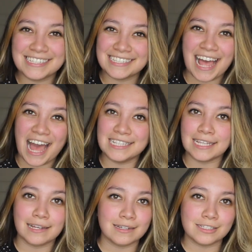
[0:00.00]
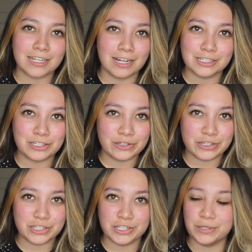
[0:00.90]
just adds like a touch to
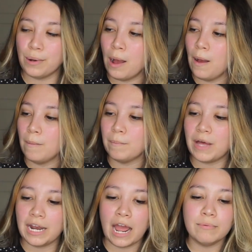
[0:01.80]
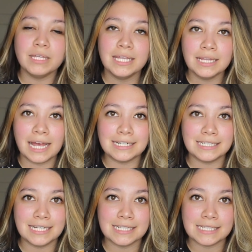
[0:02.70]
the shoe. But I really like
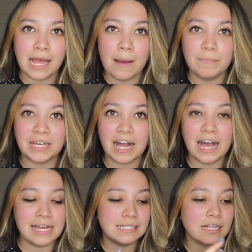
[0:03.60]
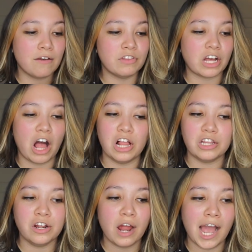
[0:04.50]
these because of the
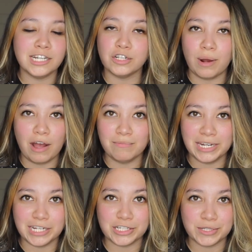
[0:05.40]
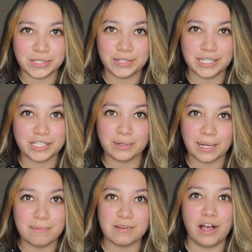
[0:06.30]
color. I don't have many shoes that are this
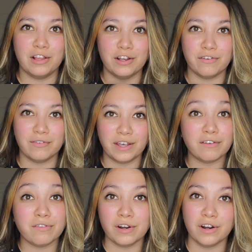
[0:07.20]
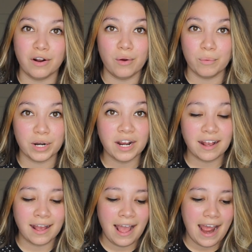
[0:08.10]
cream color for
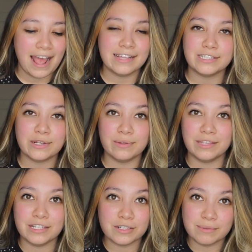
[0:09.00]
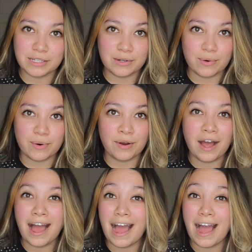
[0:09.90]
work, and so these are really cool.